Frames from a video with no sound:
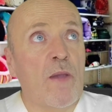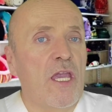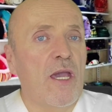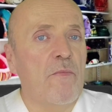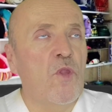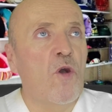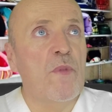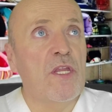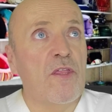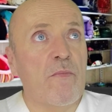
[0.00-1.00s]
The cause of
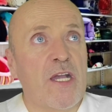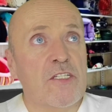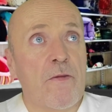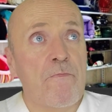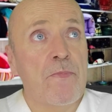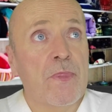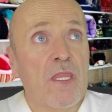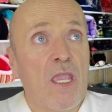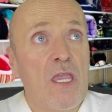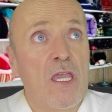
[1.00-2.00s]
this behavior? Well,
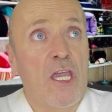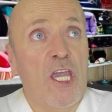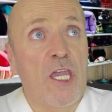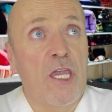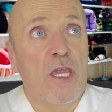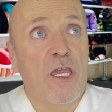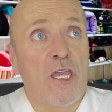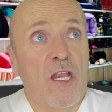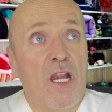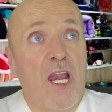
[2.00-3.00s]
basically hunger.
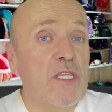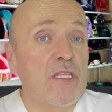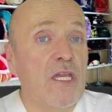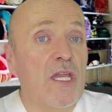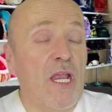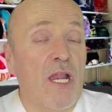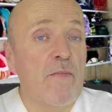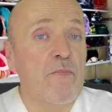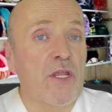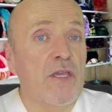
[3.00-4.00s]
In fact, the
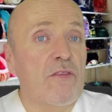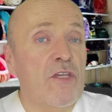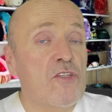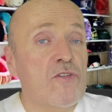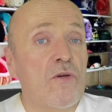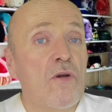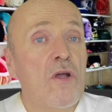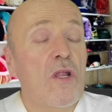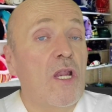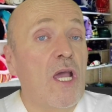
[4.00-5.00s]
vast majority of
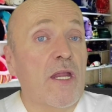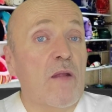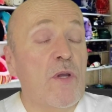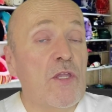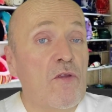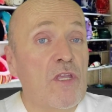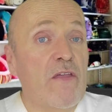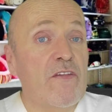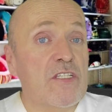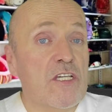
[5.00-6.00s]
these studies are at
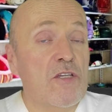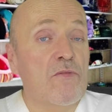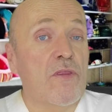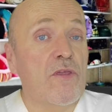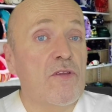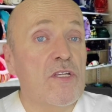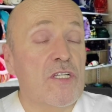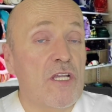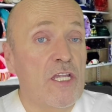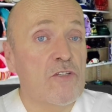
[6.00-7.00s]
48 hours that the
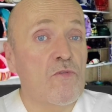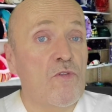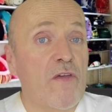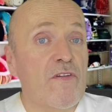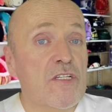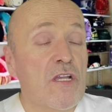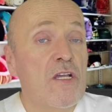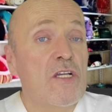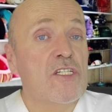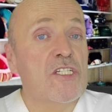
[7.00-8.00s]
corpse has been in the
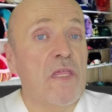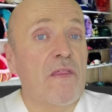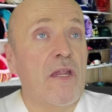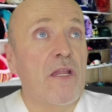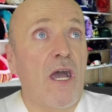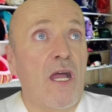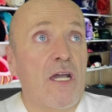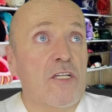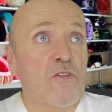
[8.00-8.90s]
deceased's house.